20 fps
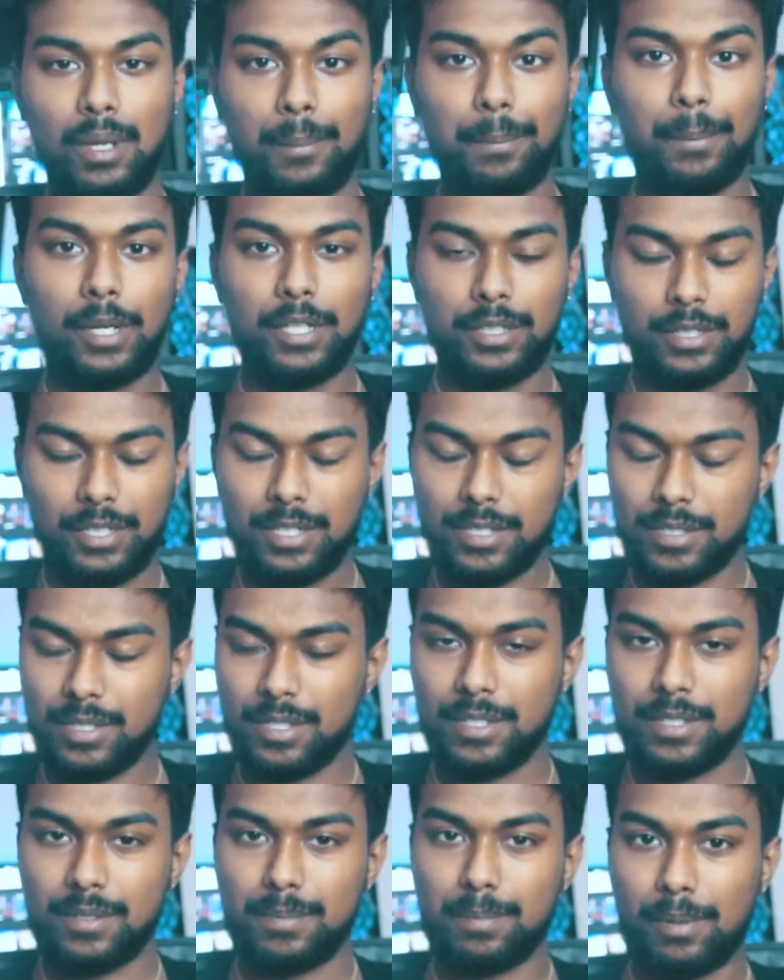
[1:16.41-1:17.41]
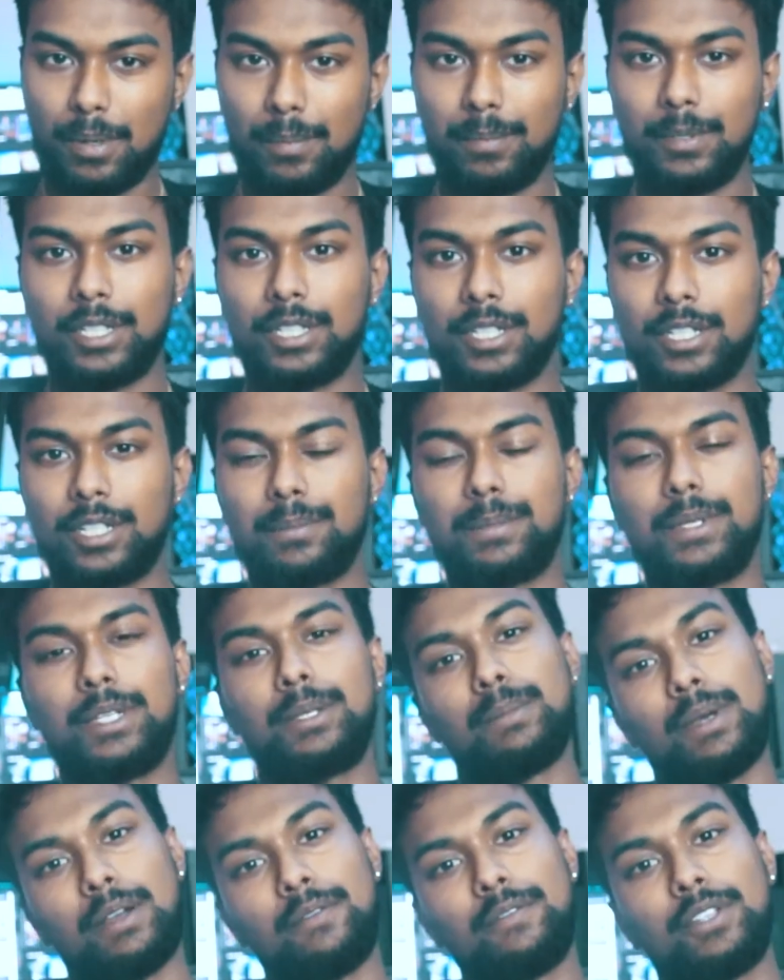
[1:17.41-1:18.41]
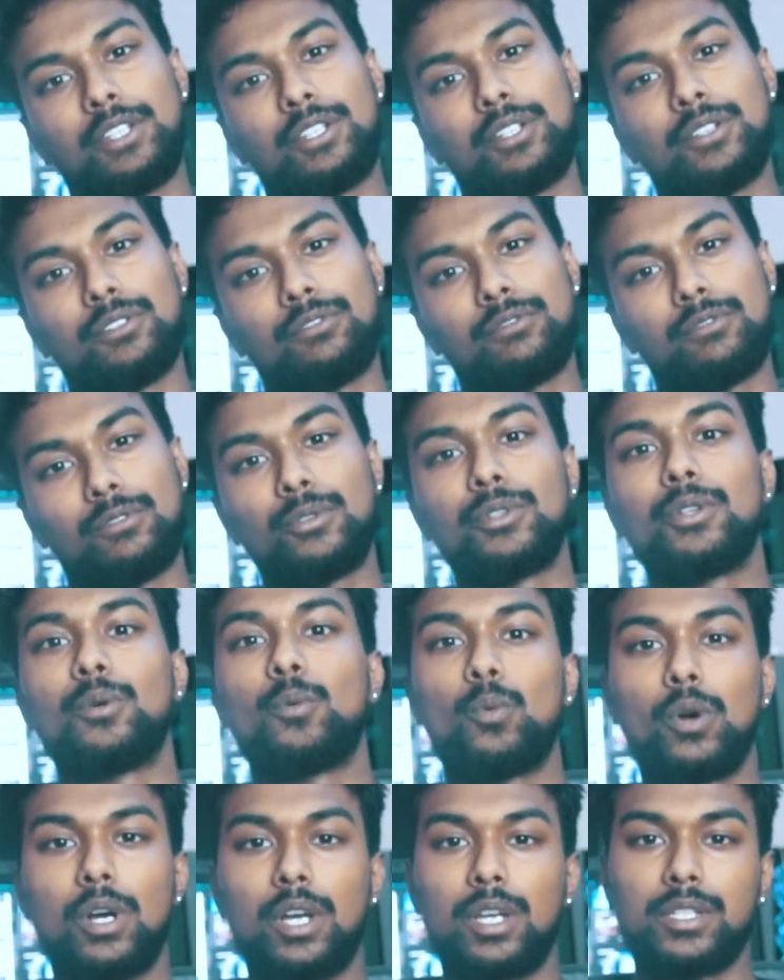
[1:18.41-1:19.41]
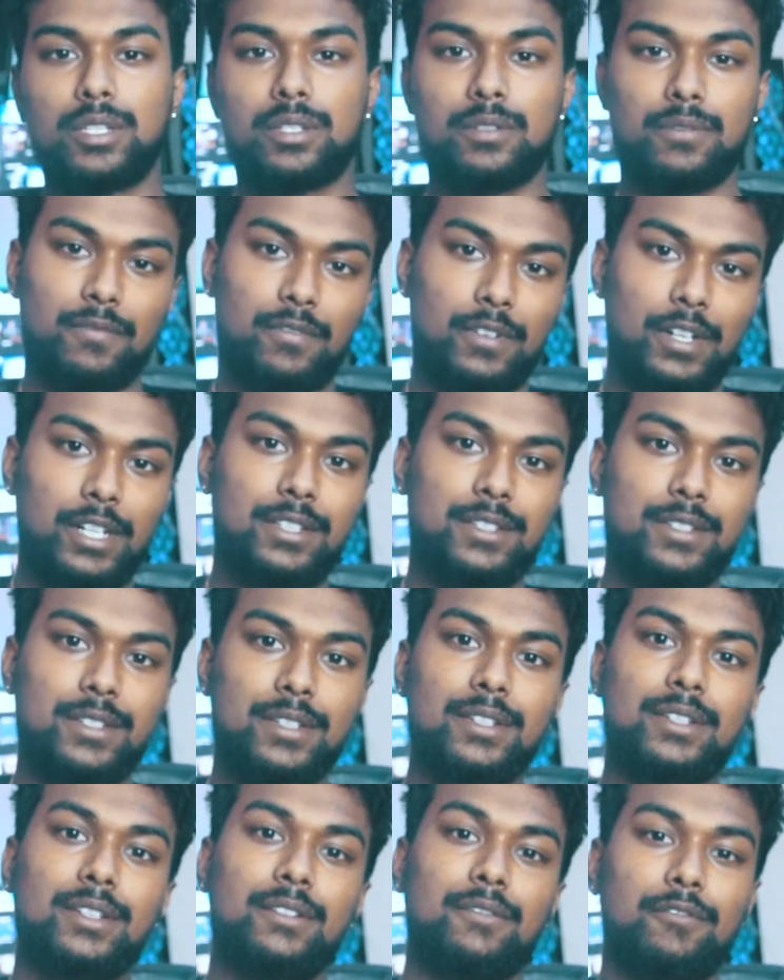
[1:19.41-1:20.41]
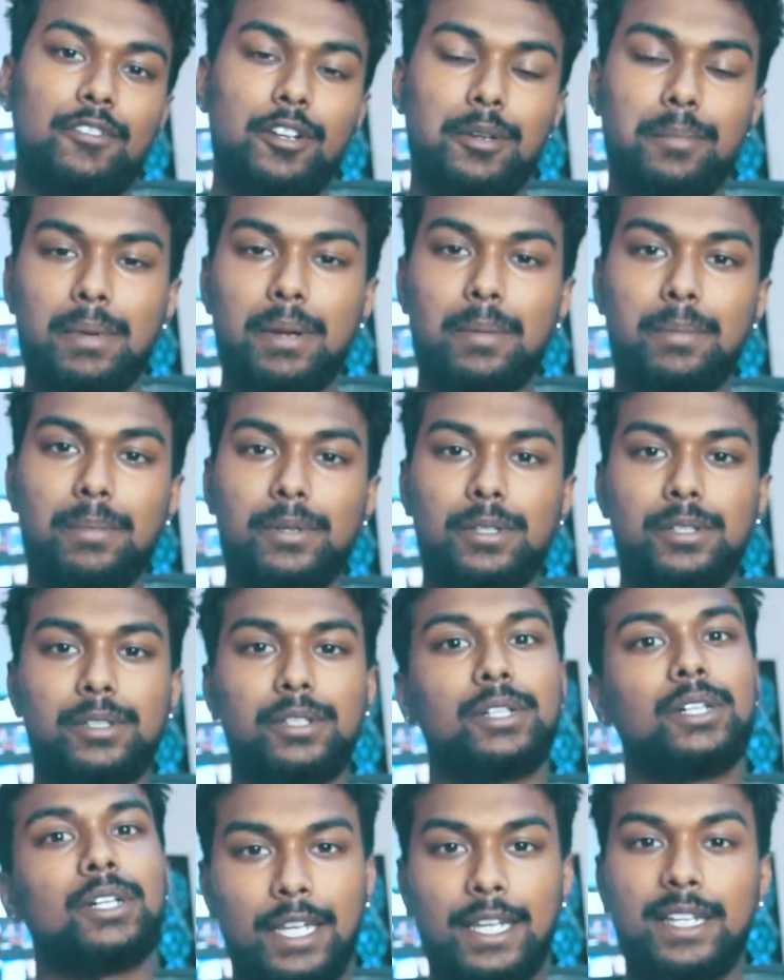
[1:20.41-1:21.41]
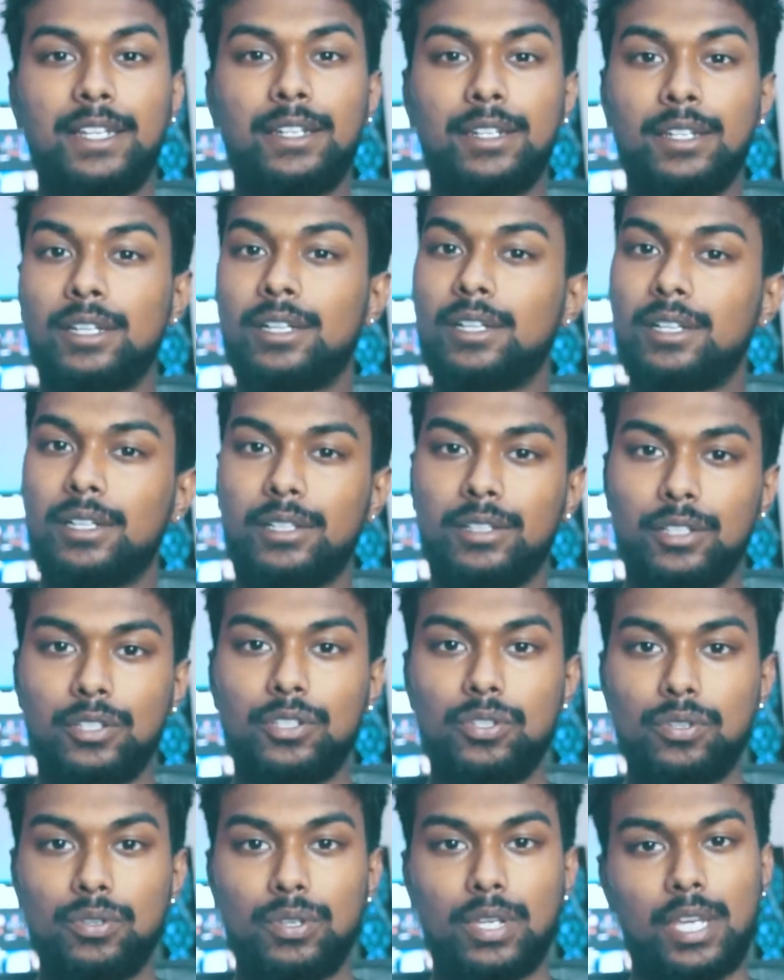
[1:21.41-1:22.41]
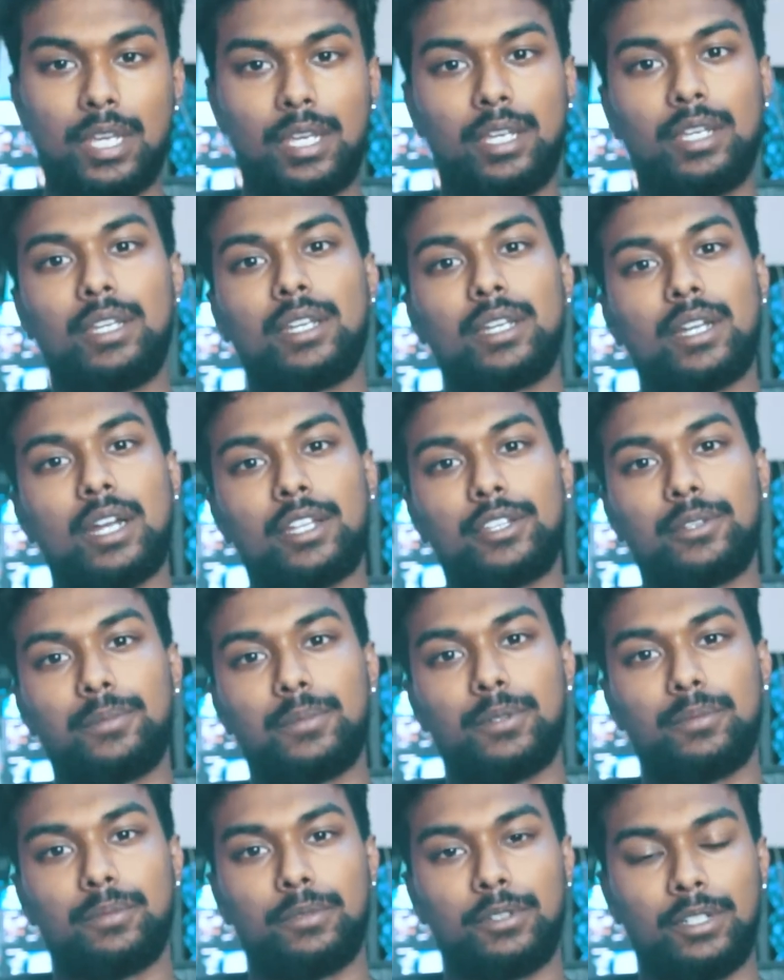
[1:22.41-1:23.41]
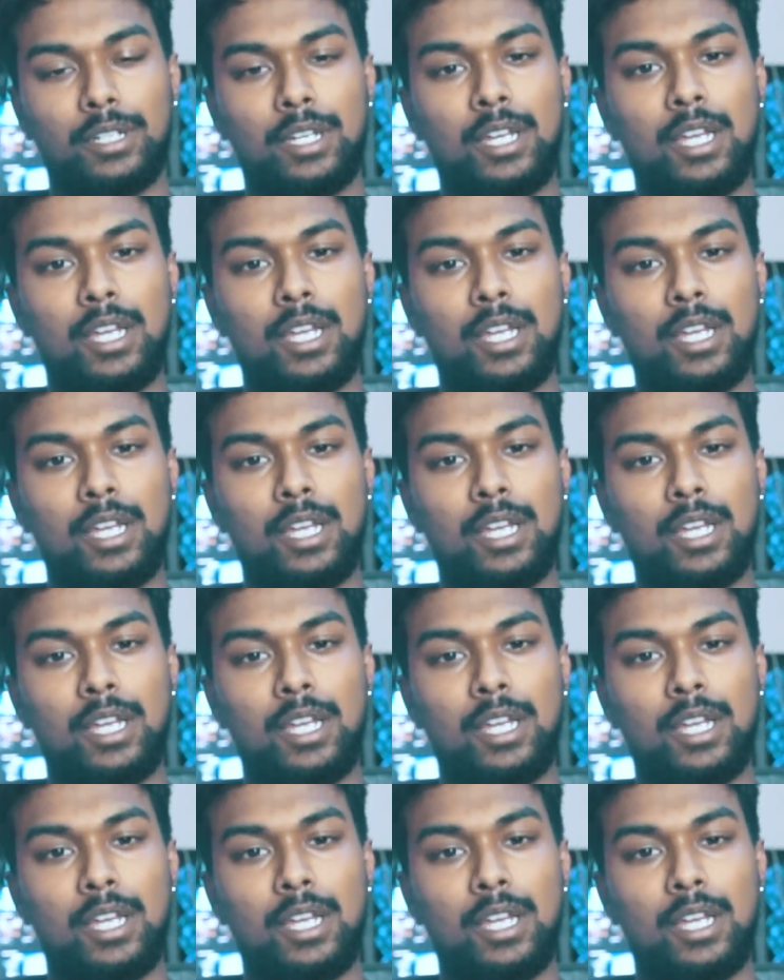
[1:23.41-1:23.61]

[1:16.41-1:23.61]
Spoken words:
But this is probably going to be my video for the worst rated remapper in the UK at the moment.